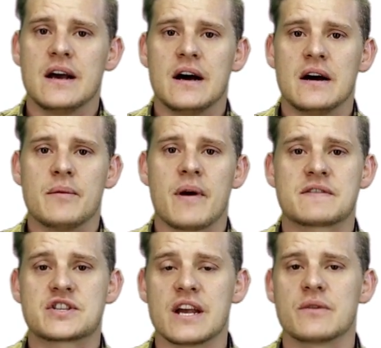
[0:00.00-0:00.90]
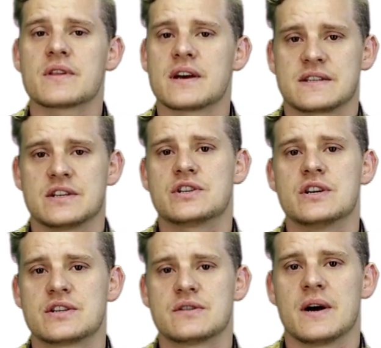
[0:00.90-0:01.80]
um, have shared with us at
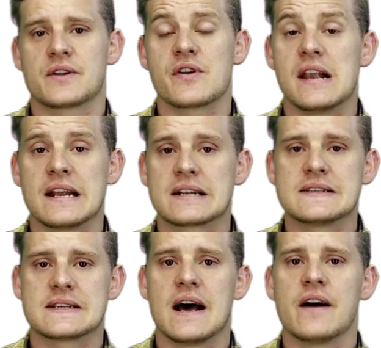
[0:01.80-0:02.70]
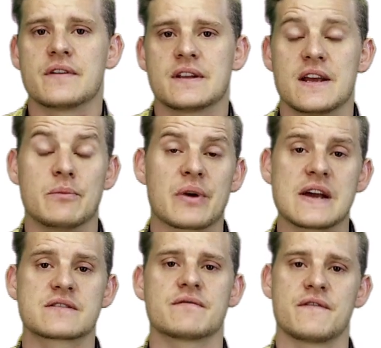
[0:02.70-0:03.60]
church about relentless love and the
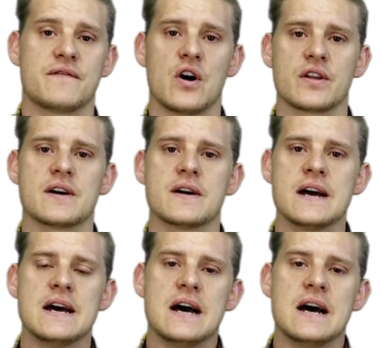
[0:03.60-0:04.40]
embrace of the Father,